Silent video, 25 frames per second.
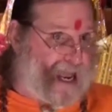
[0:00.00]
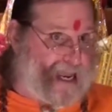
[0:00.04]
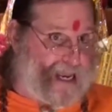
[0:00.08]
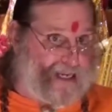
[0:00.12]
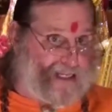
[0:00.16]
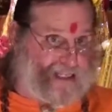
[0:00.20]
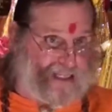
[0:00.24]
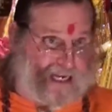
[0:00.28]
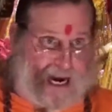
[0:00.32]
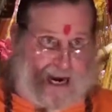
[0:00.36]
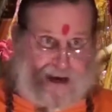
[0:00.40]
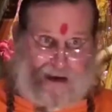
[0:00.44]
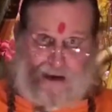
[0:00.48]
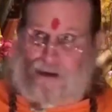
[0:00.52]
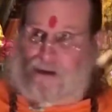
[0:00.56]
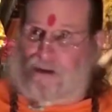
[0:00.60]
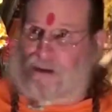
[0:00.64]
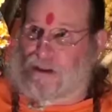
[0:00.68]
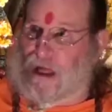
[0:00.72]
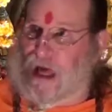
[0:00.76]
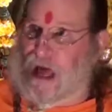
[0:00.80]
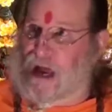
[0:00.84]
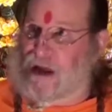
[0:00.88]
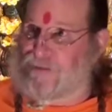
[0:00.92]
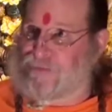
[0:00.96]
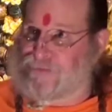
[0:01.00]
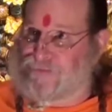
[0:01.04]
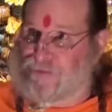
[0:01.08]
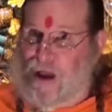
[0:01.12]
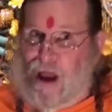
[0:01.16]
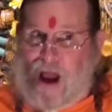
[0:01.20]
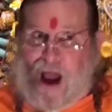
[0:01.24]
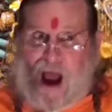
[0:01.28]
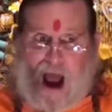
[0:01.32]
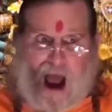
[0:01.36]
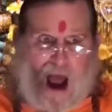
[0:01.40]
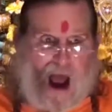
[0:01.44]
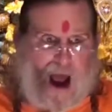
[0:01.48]
entire
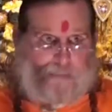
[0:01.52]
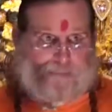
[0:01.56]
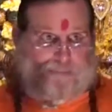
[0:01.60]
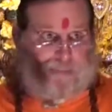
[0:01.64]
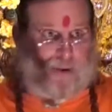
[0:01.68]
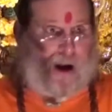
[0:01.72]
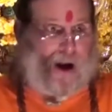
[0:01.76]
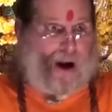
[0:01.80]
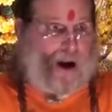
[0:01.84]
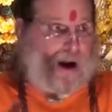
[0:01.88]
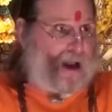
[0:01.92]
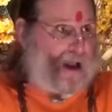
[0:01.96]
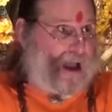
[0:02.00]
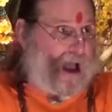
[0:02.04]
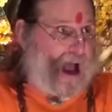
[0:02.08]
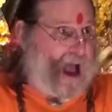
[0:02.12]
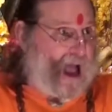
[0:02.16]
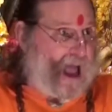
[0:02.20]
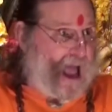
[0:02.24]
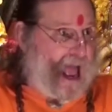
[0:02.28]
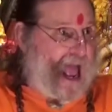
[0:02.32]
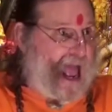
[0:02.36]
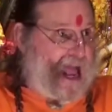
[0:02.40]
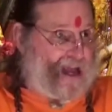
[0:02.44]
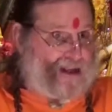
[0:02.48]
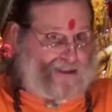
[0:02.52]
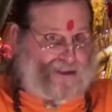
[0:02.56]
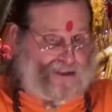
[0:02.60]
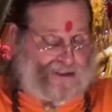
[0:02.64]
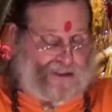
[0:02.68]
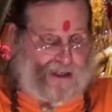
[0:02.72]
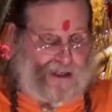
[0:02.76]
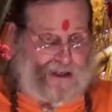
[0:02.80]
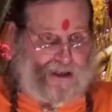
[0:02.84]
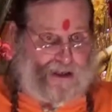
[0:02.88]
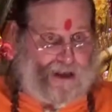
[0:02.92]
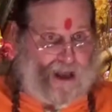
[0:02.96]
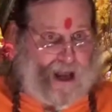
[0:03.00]
life up uh, uh, as
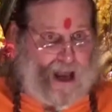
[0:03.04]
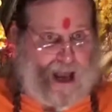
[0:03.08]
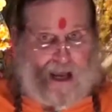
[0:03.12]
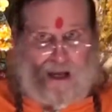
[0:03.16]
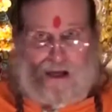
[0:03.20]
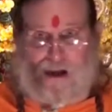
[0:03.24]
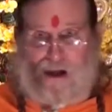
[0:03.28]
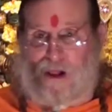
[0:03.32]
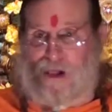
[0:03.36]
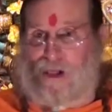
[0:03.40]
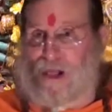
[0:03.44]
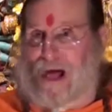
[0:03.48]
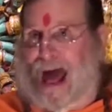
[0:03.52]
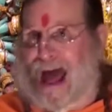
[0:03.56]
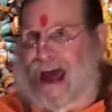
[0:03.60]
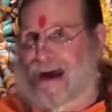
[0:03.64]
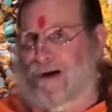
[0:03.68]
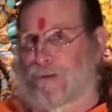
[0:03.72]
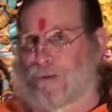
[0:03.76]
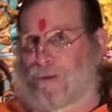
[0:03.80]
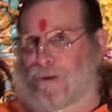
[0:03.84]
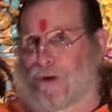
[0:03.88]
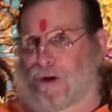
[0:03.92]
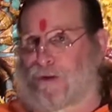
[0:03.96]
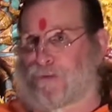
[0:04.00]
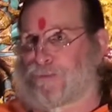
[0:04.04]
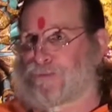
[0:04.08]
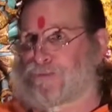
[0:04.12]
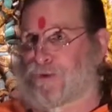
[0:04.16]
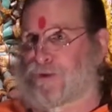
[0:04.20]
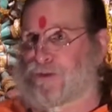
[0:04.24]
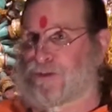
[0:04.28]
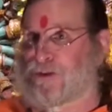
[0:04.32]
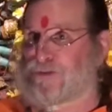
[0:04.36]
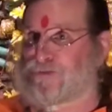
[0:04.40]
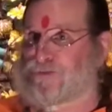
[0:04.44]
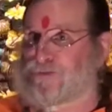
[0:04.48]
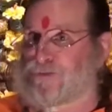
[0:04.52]
a, collateral for
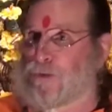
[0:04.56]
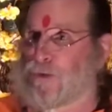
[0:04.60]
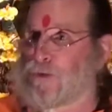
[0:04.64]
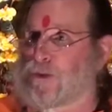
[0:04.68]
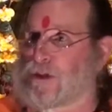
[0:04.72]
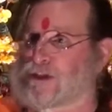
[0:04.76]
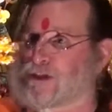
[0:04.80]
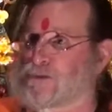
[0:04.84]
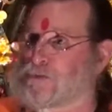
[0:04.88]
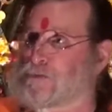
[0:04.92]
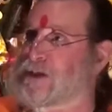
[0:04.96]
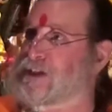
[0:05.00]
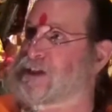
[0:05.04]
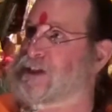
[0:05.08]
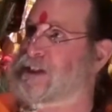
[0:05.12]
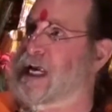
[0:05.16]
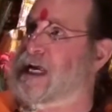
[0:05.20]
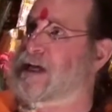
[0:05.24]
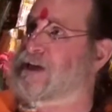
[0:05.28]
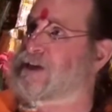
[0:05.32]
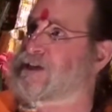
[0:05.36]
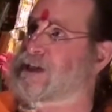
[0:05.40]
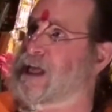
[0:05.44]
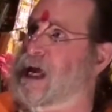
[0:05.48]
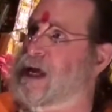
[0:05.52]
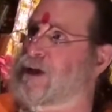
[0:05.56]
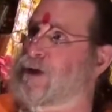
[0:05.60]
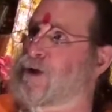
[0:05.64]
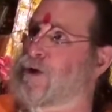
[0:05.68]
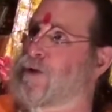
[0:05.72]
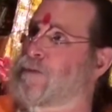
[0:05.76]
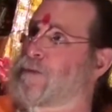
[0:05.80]
the foolish mistakes that you